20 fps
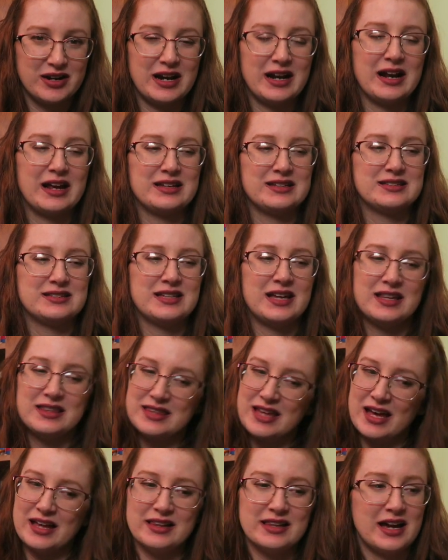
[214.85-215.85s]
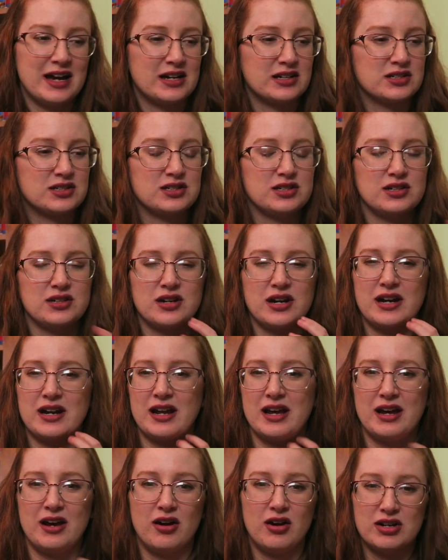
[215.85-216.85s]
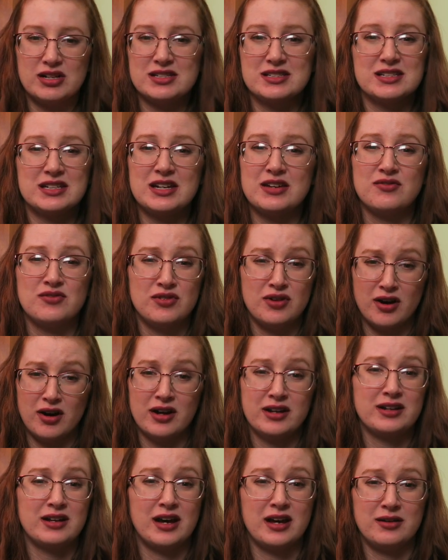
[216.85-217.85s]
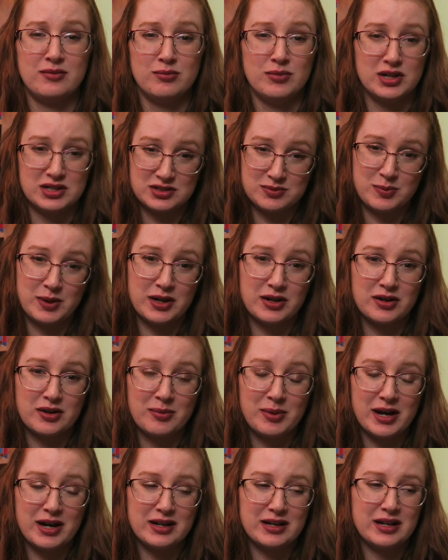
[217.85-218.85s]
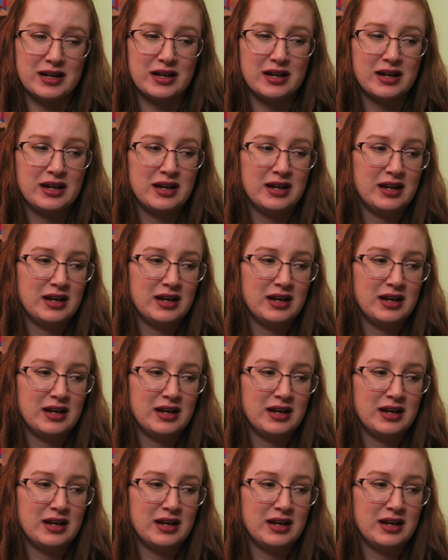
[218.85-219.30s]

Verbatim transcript: and I said that last year and I honestly have not gotten much better about it.